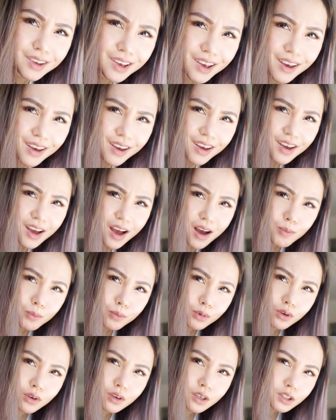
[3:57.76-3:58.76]
Okay, I'm
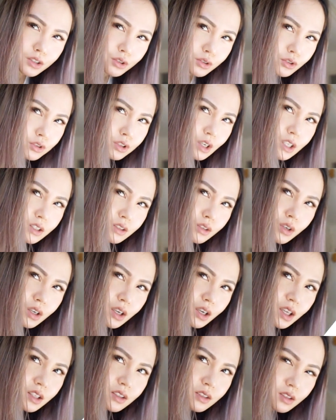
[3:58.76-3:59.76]
going to try to
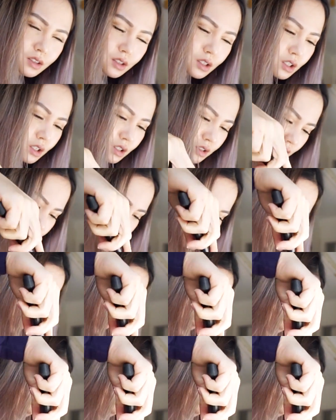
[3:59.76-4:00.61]
cut this.